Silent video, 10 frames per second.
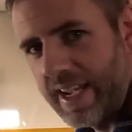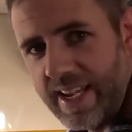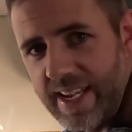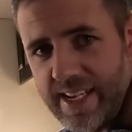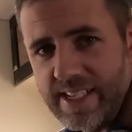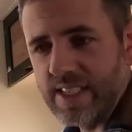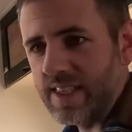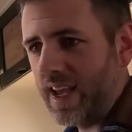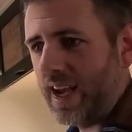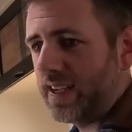
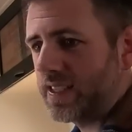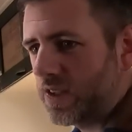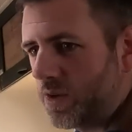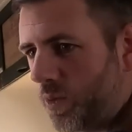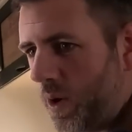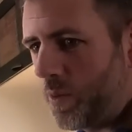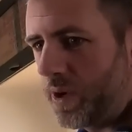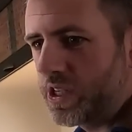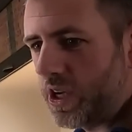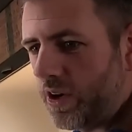is that when
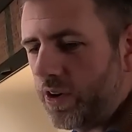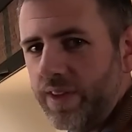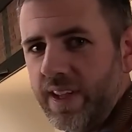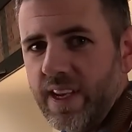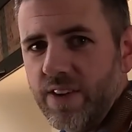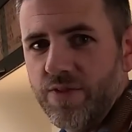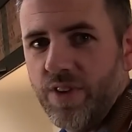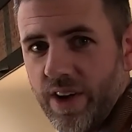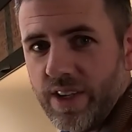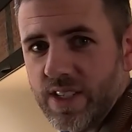we turn on the
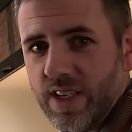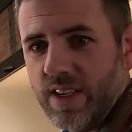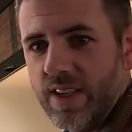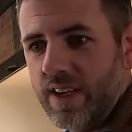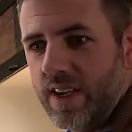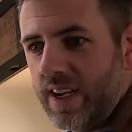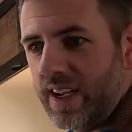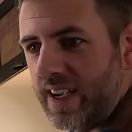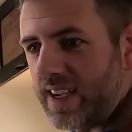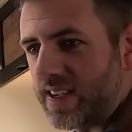inverter,
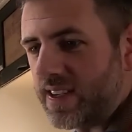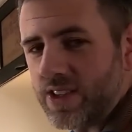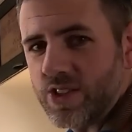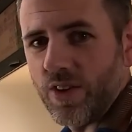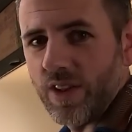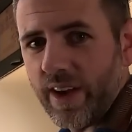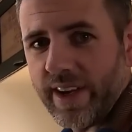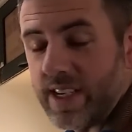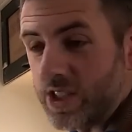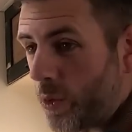it does not
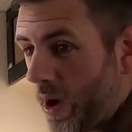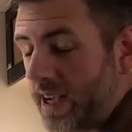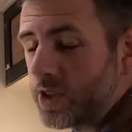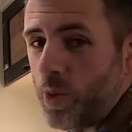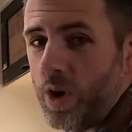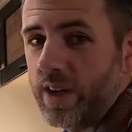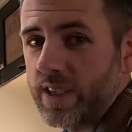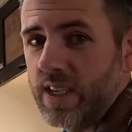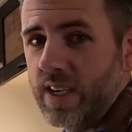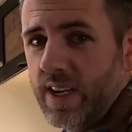like it. So it has
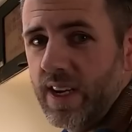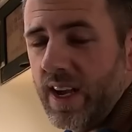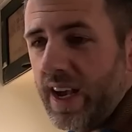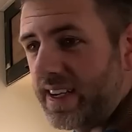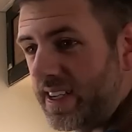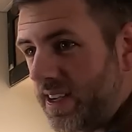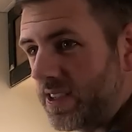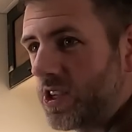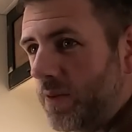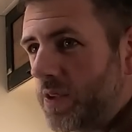worked, and it
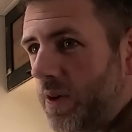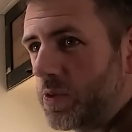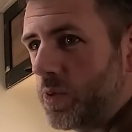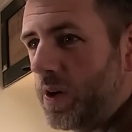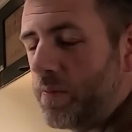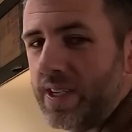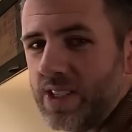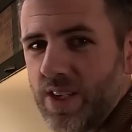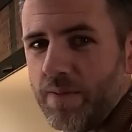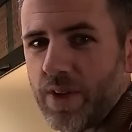does sometimes work, but
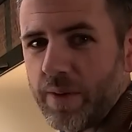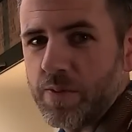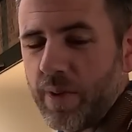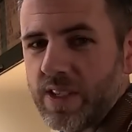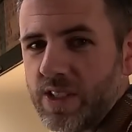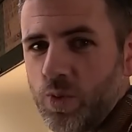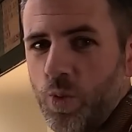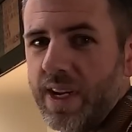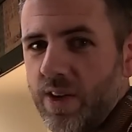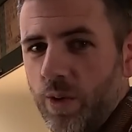it sometimes makes this
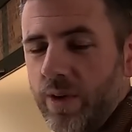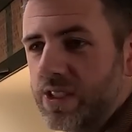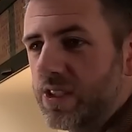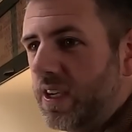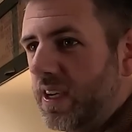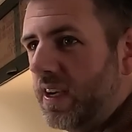weird noise